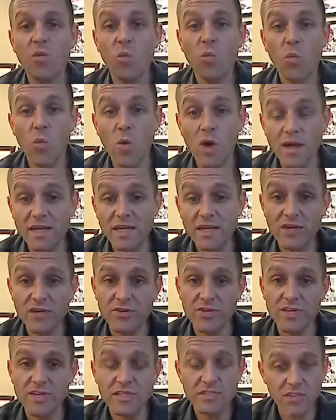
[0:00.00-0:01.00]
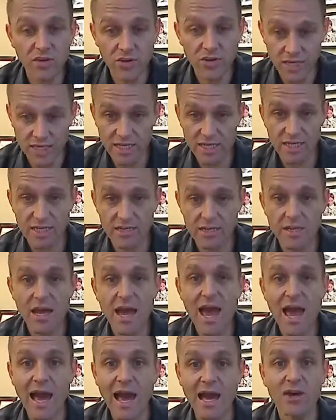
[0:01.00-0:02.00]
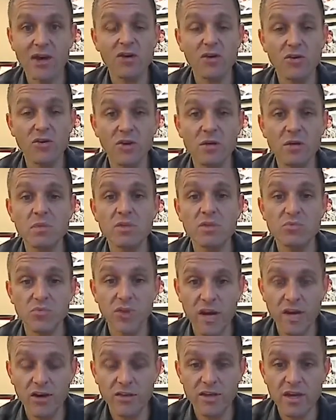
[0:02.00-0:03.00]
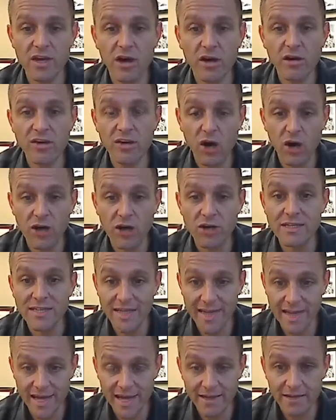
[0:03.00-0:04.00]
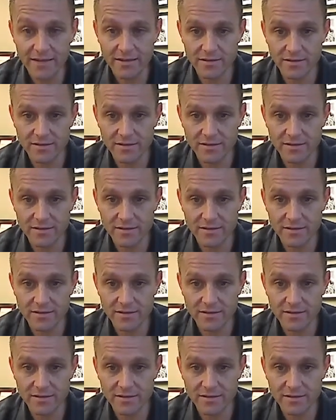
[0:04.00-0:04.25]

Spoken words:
what ingredients are in it, how incredibly rare they are and hard to get.